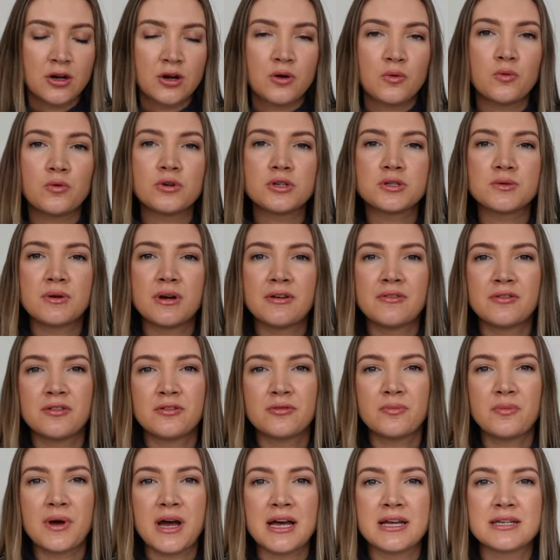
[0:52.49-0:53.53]
What do I feel
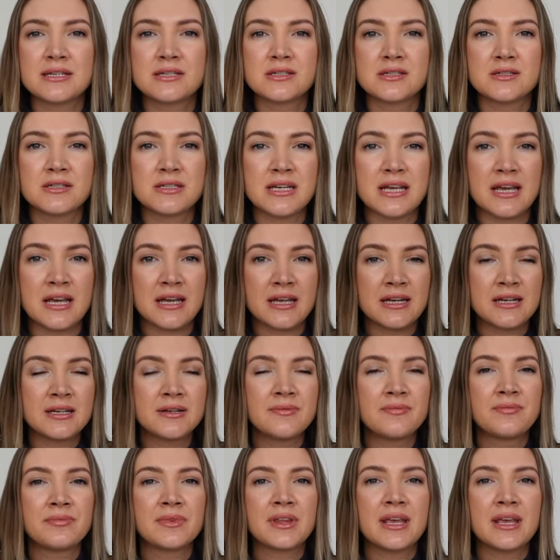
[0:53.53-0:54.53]
best in?